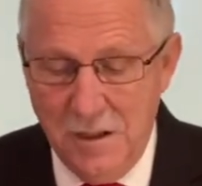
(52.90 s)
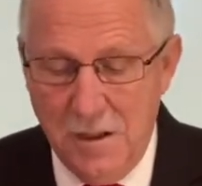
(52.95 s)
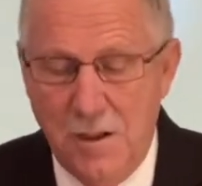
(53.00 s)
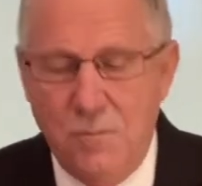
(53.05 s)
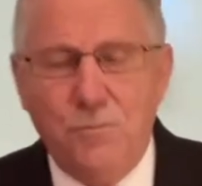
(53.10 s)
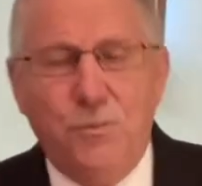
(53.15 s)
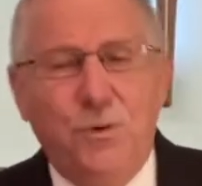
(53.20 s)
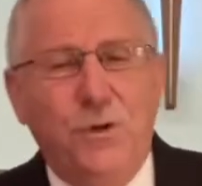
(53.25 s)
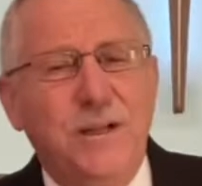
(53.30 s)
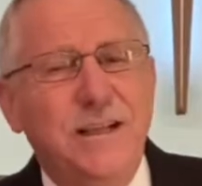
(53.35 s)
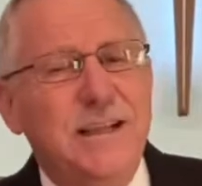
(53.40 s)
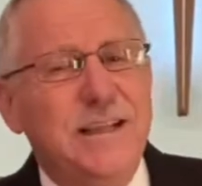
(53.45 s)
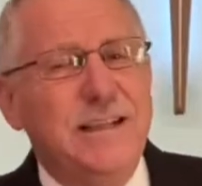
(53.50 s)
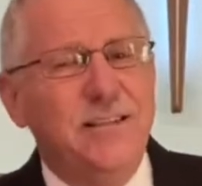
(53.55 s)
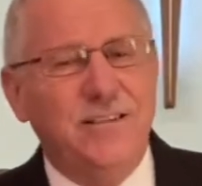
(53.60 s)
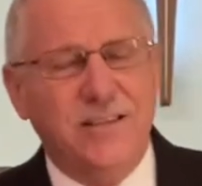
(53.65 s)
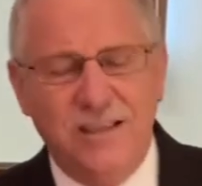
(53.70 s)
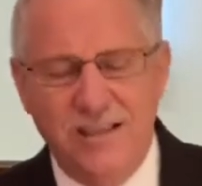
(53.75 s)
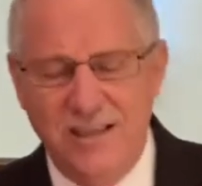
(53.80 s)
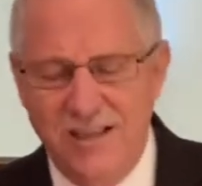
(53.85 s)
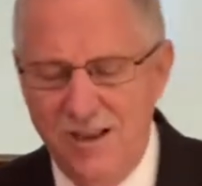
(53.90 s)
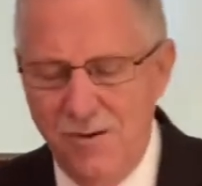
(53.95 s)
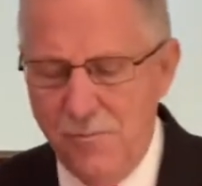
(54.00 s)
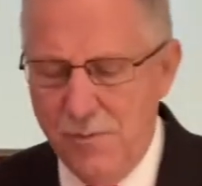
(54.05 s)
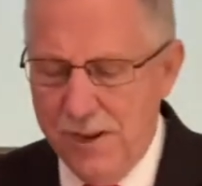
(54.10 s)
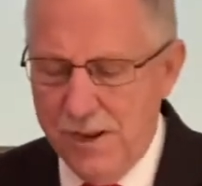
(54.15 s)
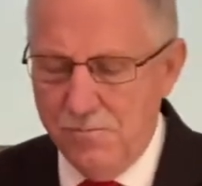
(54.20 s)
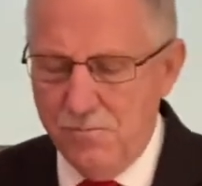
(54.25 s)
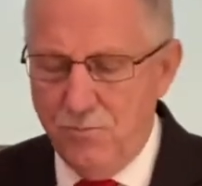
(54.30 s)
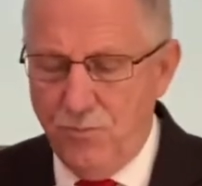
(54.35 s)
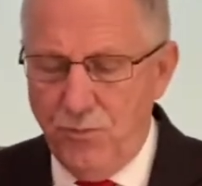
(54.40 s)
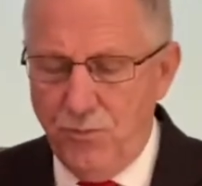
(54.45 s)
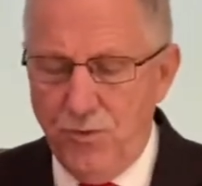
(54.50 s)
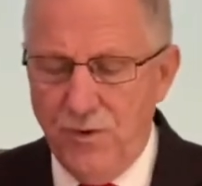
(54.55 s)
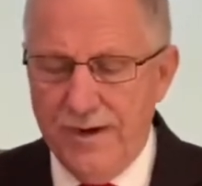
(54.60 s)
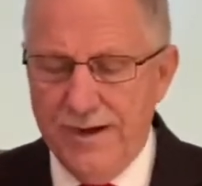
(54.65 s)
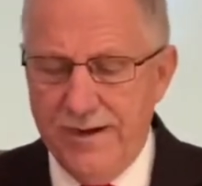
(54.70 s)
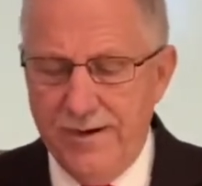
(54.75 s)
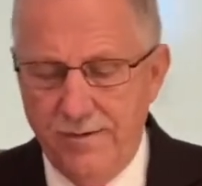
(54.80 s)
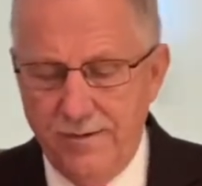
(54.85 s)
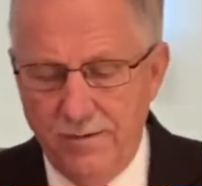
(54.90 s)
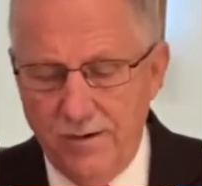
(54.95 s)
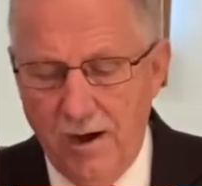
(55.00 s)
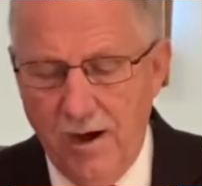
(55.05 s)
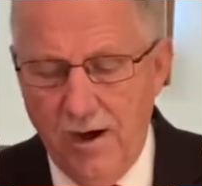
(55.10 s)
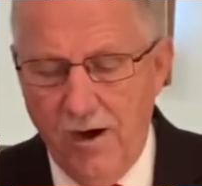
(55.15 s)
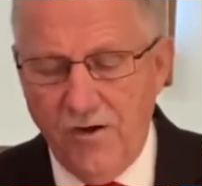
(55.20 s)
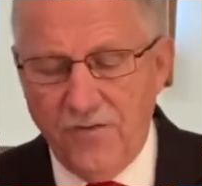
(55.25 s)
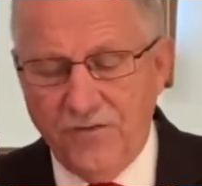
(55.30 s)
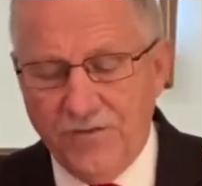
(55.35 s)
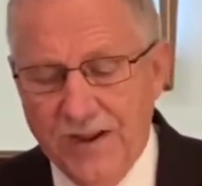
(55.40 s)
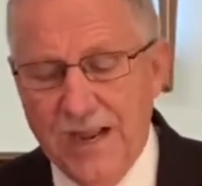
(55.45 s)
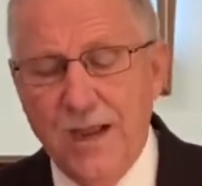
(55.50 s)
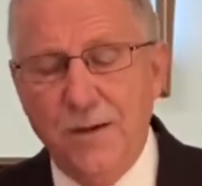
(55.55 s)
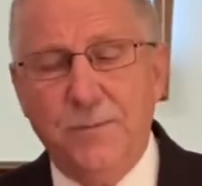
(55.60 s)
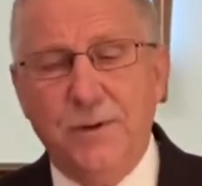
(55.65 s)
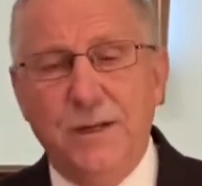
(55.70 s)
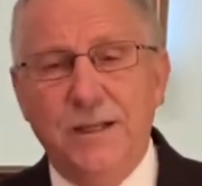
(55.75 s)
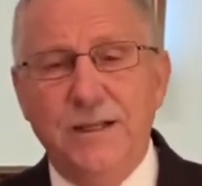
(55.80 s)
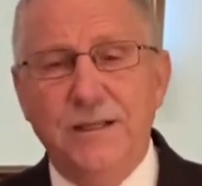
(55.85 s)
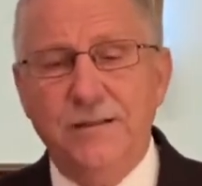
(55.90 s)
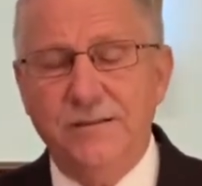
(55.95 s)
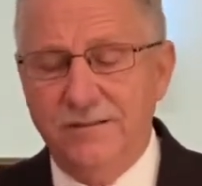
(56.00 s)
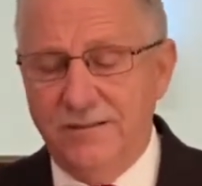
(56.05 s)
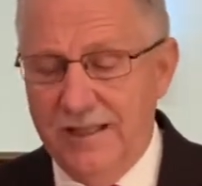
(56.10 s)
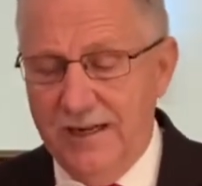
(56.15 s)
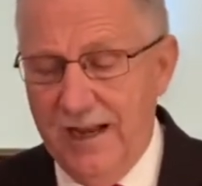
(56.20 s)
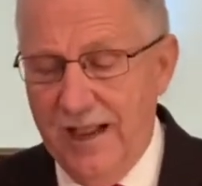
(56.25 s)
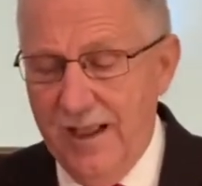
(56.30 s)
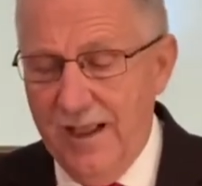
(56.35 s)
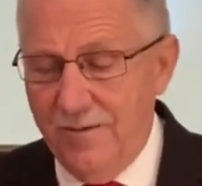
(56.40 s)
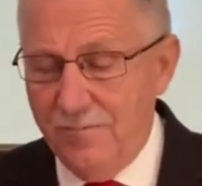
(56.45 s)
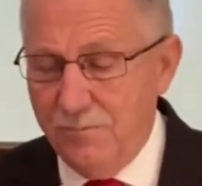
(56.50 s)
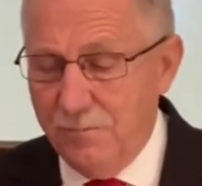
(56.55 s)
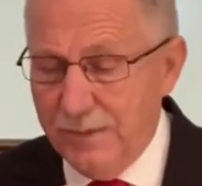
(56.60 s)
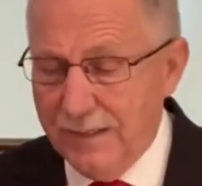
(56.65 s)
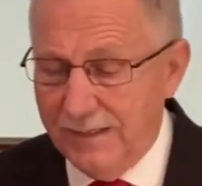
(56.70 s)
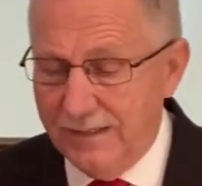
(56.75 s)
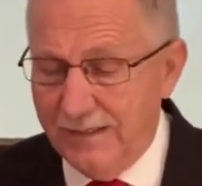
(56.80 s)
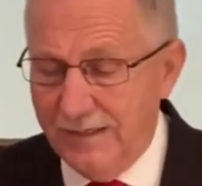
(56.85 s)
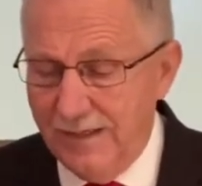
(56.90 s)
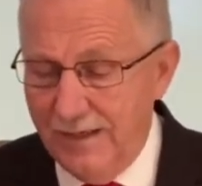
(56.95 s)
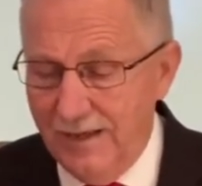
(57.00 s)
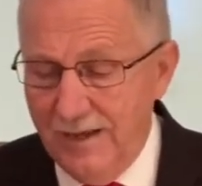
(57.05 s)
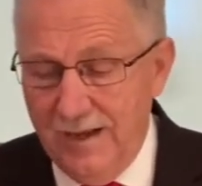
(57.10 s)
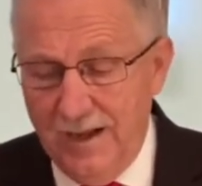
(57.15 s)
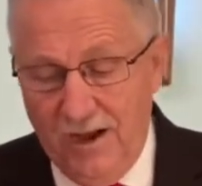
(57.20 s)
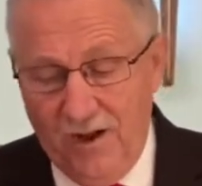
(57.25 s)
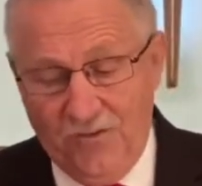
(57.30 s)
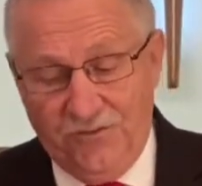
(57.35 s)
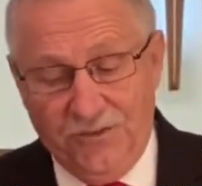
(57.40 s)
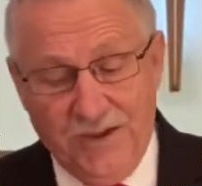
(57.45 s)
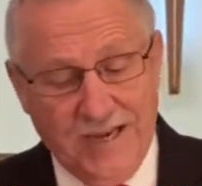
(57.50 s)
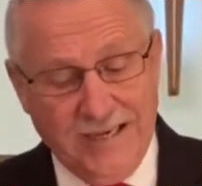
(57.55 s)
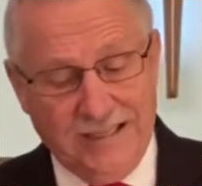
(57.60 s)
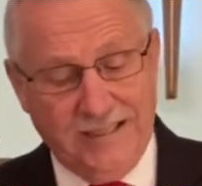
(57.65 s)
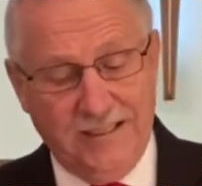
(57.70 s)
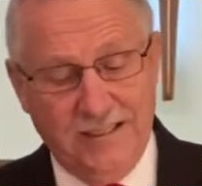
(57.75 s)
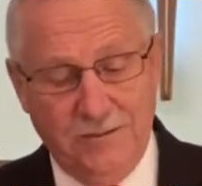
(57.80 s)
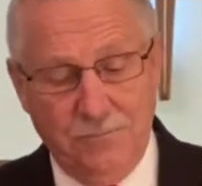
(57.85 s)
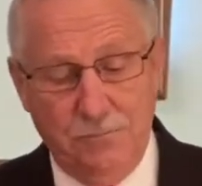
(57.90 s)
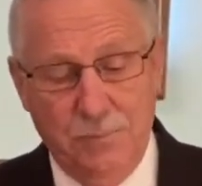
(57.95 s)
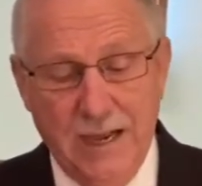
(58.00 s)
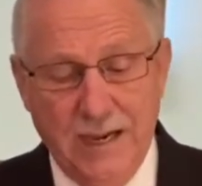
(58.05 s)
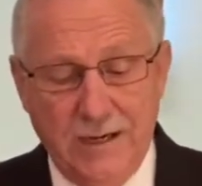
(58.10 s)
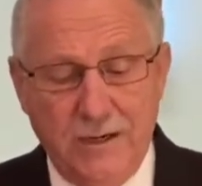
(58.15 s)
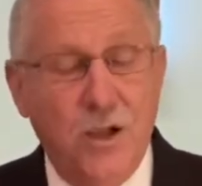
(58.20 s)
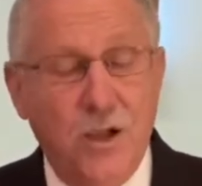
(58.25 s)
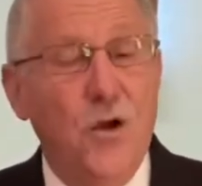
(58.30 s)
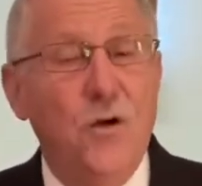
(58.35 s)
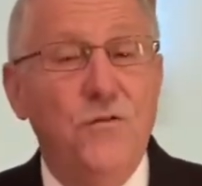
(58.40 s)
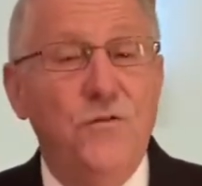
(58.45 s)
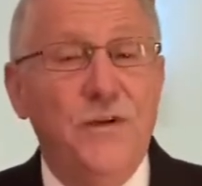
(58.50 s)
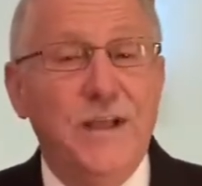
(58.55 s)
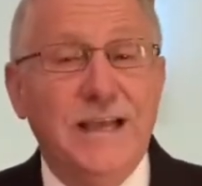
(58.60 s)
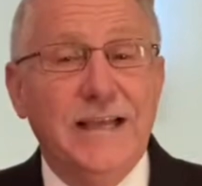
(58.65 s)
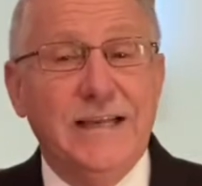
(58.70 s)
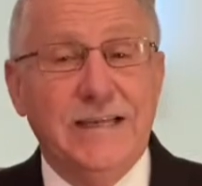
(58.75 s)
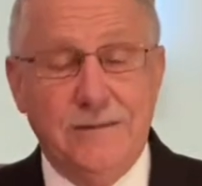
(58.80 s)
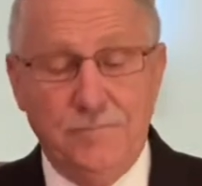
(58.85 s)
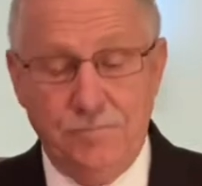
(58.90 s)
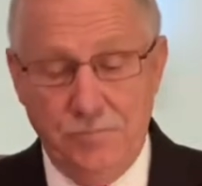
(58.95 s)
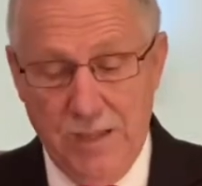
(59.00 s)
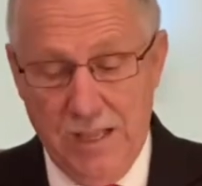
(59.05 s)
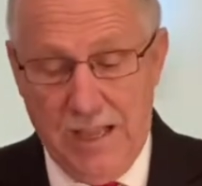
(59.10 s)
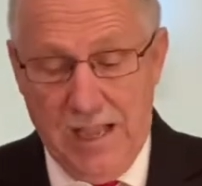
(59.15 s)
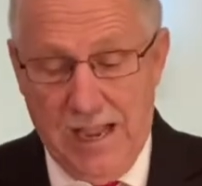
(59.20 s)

Please keep in prayer our families that have been affected by COVID and,